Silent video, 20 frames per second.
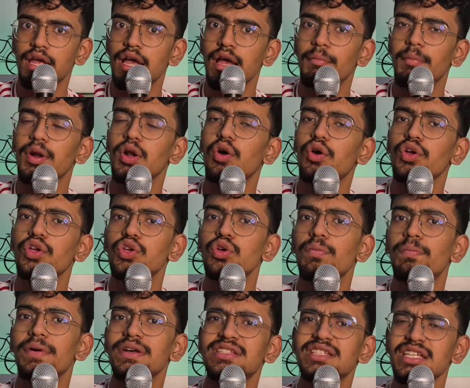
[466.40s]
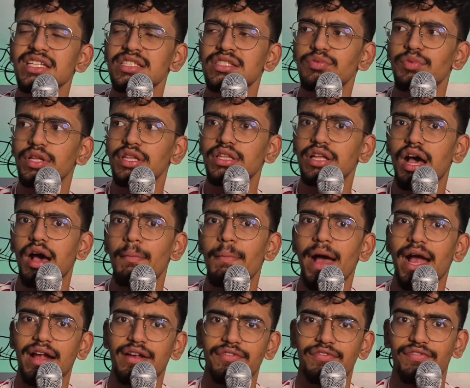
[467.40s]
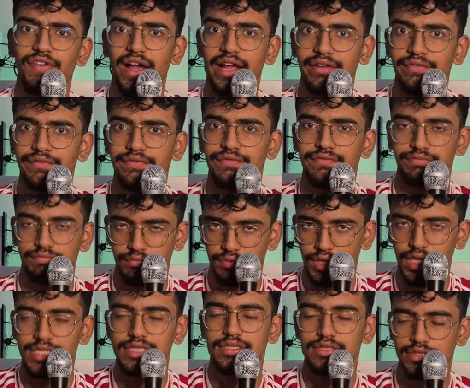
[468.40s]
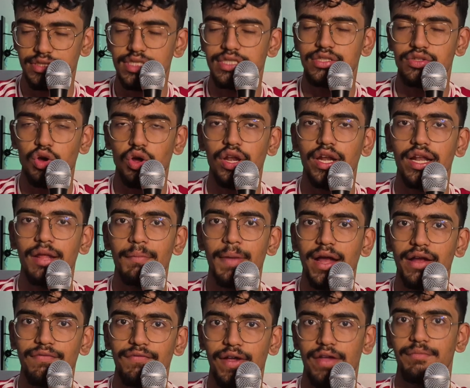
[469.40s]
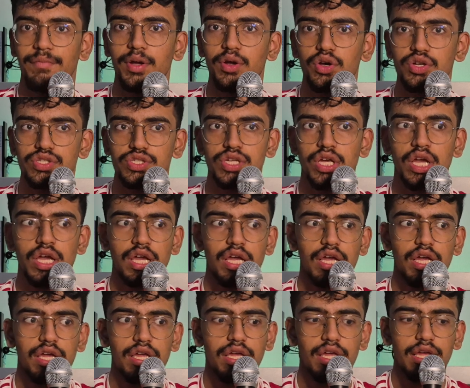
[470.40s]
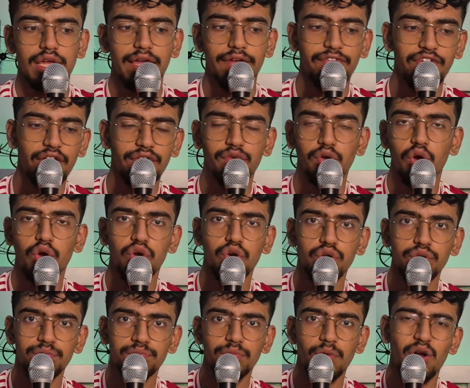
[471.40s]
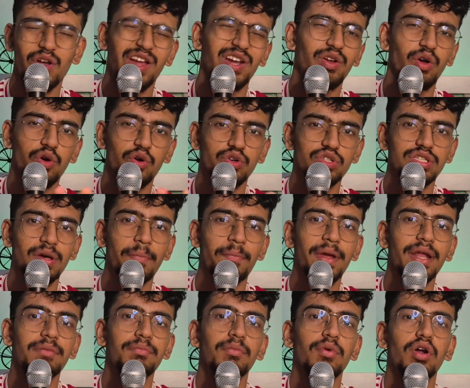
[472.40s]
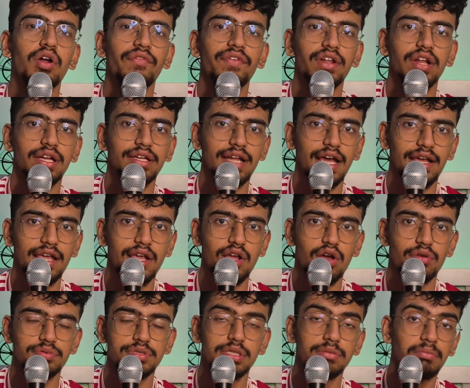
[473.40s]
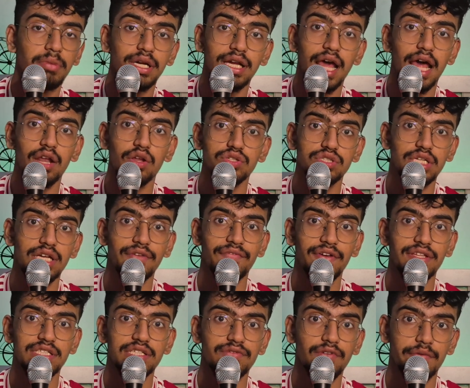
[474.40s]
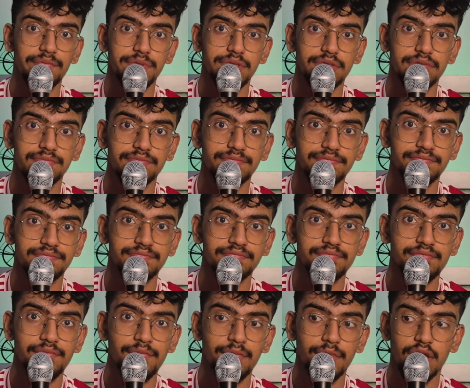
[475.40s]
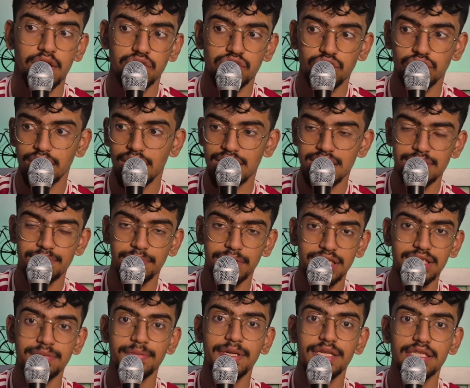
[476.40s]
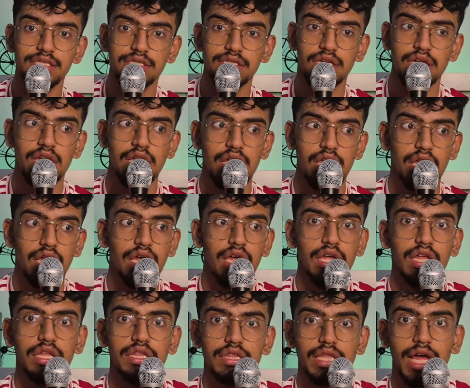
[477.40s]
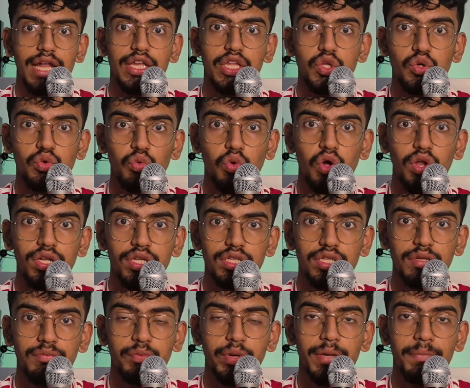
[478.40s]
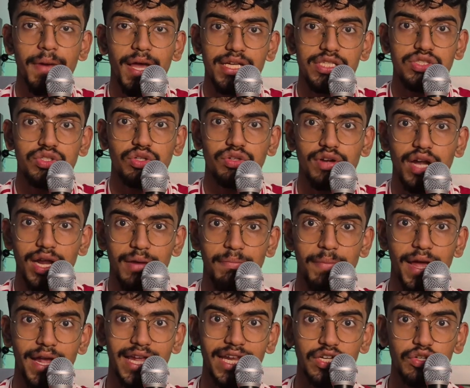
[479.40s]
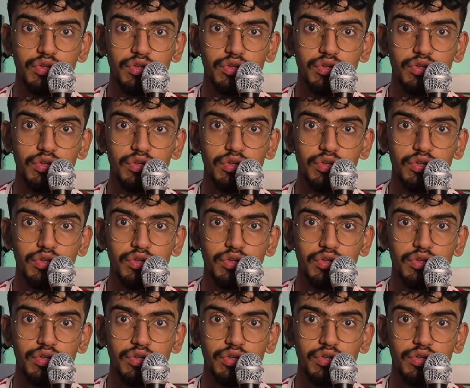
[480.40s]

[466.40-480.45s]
But no, you persist with a back five. Let's just call it a back five, because if you have Dogu, okay, Dogu is a bit more of an attacking option, but Dalot is a defensive option. So this means that you want the wingbacks to track back into